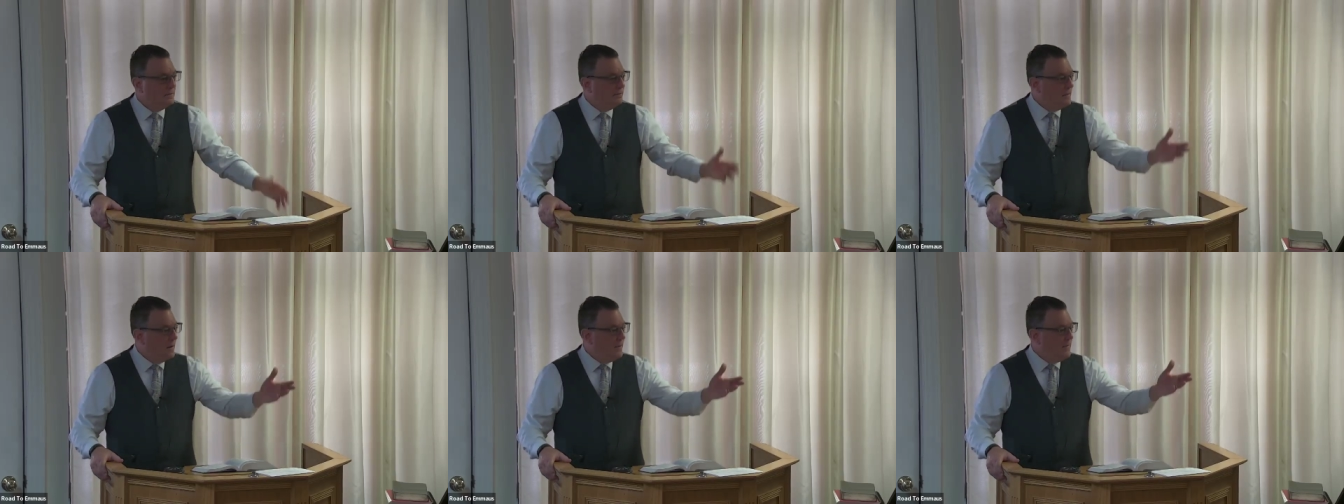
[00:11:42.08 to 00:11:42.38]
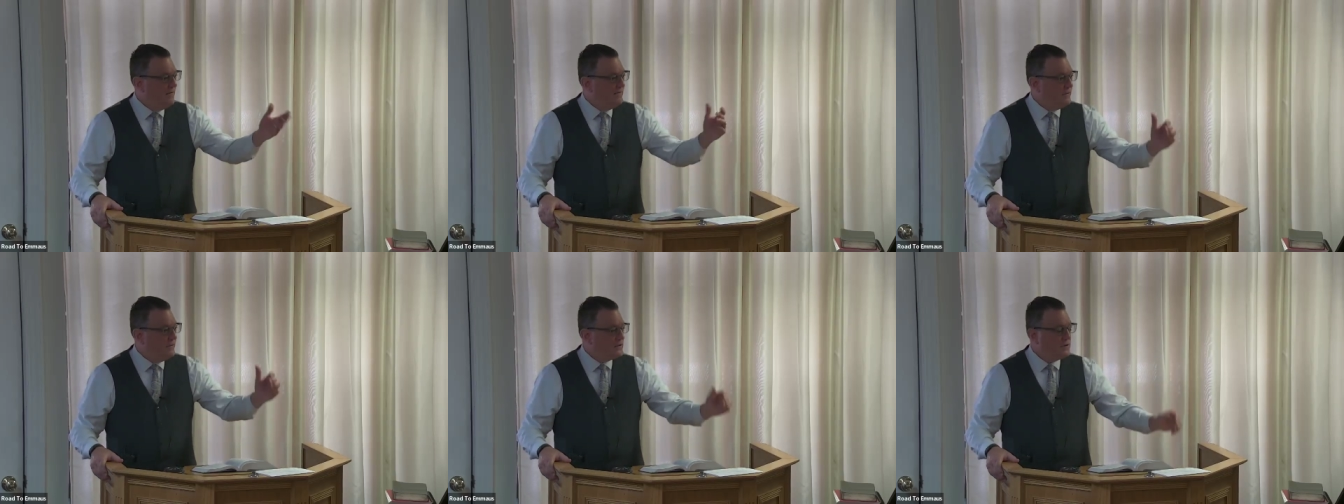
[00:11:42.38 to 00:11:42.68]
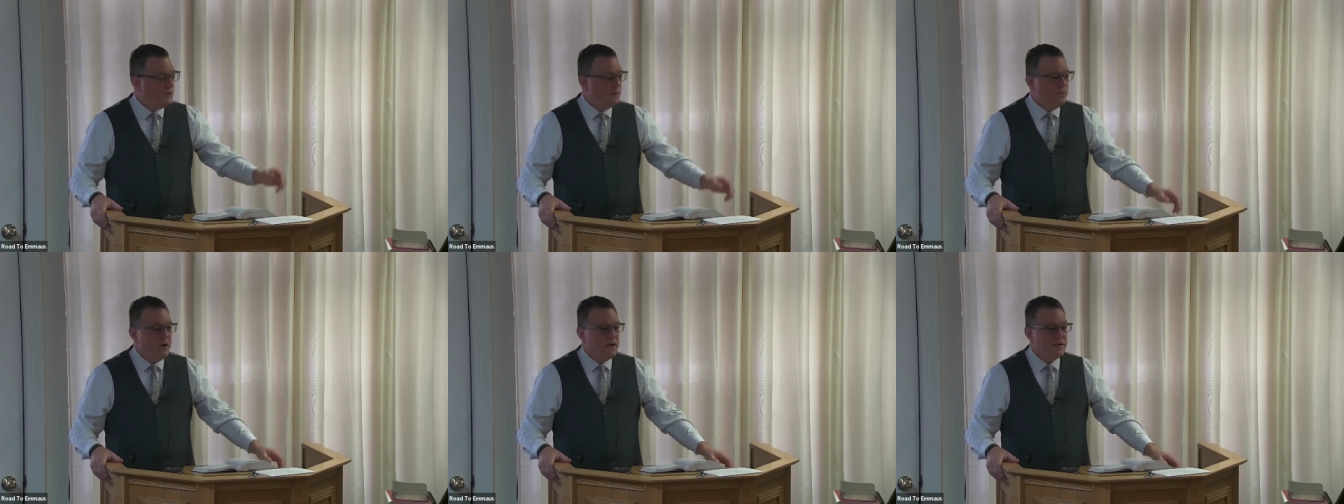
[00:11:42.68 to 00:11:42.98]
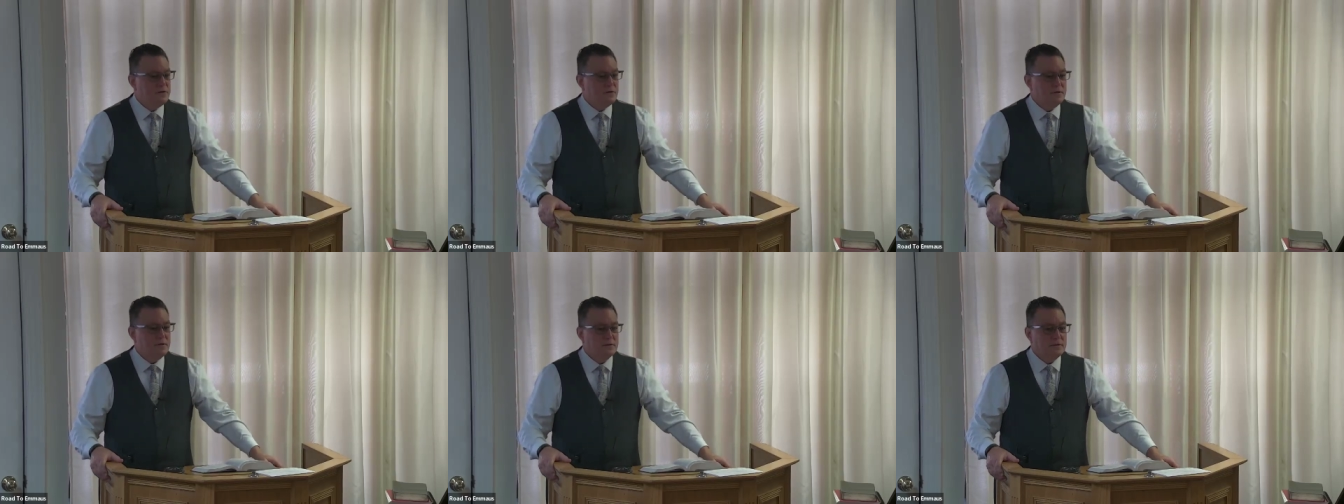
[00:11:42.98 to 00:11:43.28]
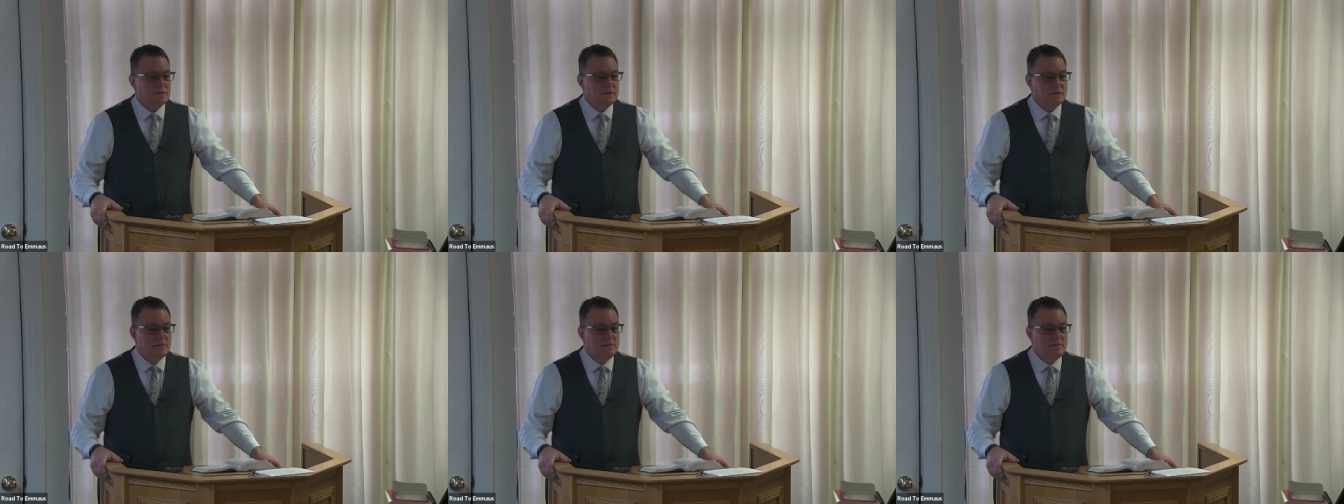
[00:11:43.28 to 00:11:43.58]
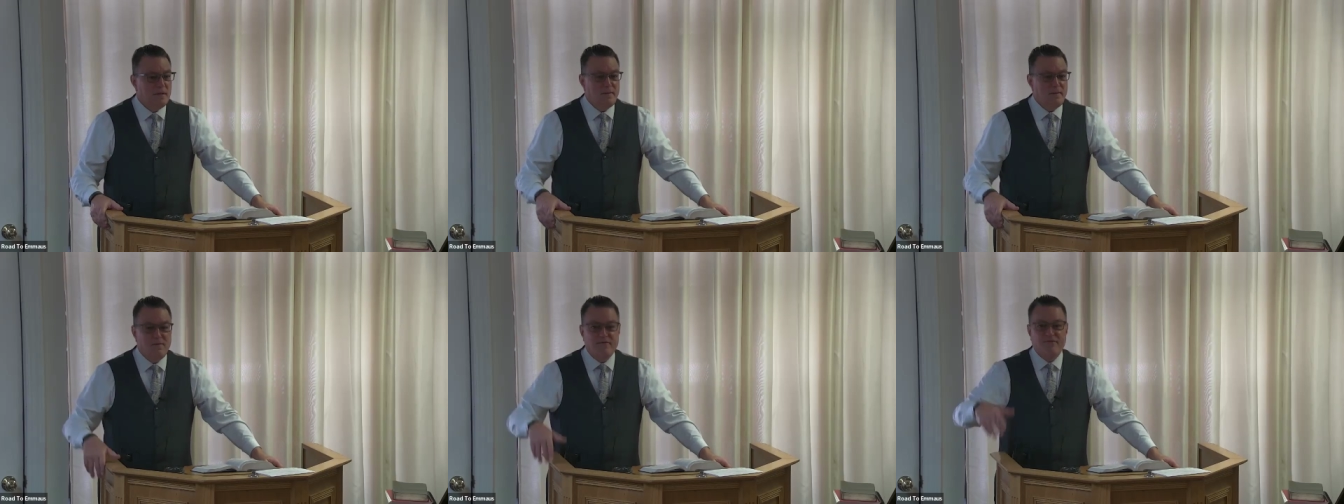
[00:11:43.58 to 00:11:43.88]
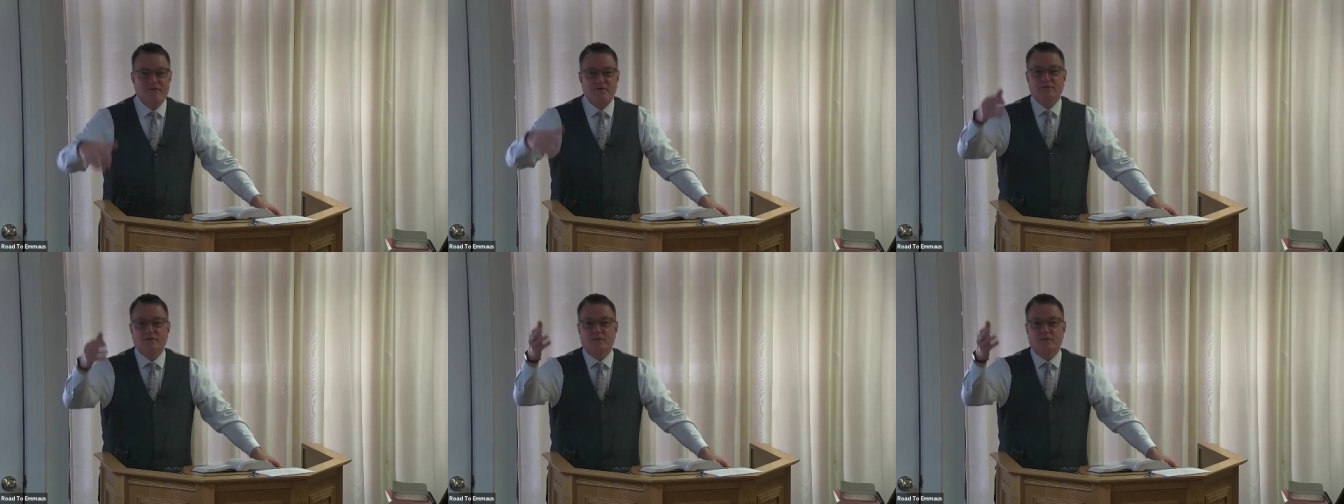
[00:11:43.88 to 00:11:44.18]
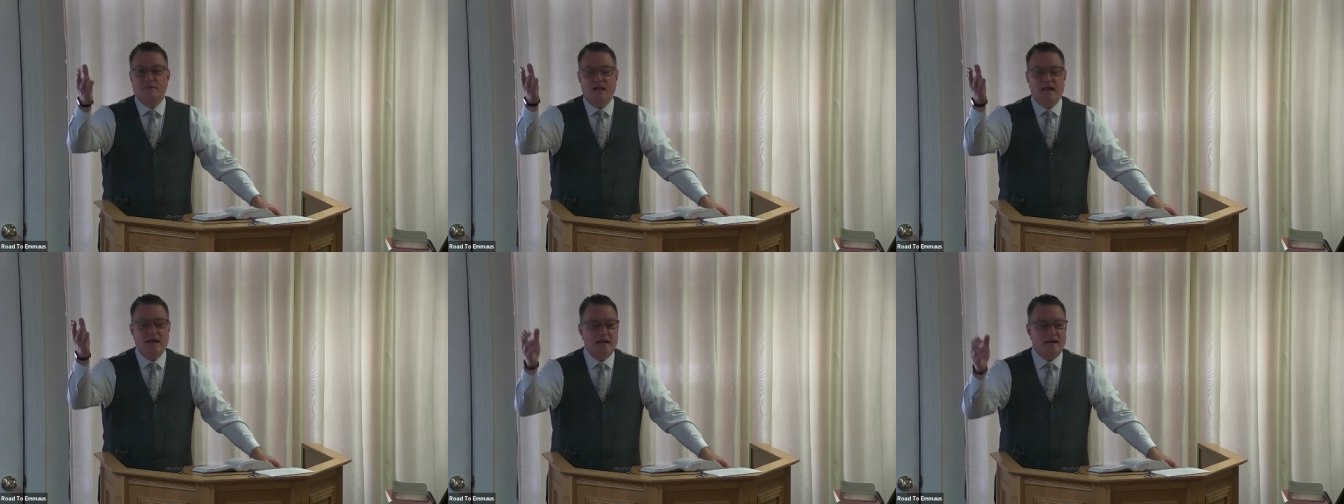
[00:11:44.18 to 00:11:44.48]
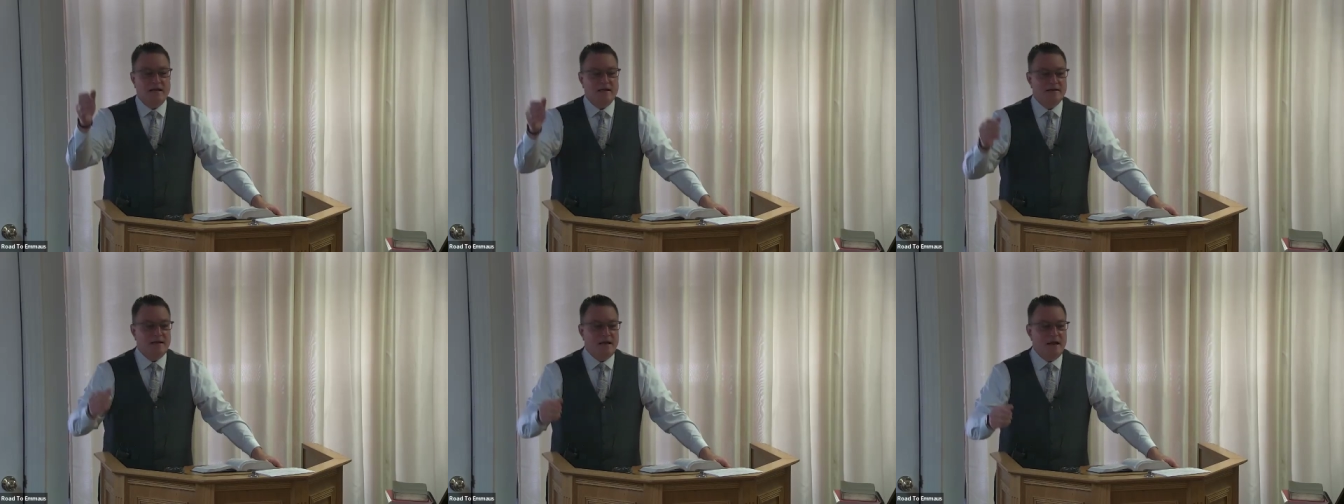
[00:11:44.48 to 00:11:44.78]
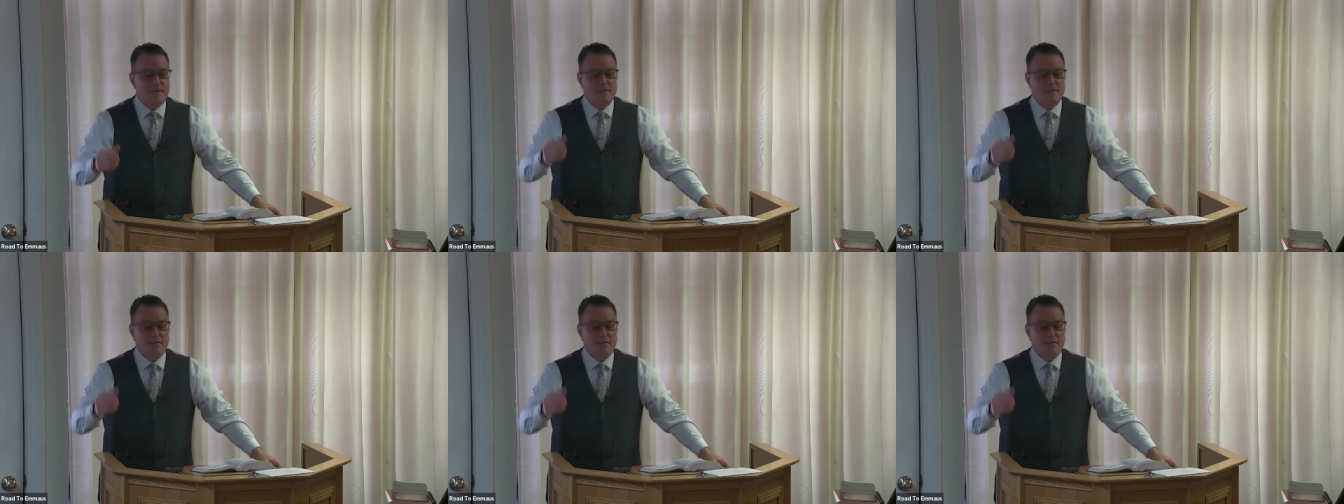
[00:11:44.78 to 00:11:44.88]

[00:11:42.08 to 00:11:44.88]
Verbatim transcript: Maybe for some riches maybe for some land.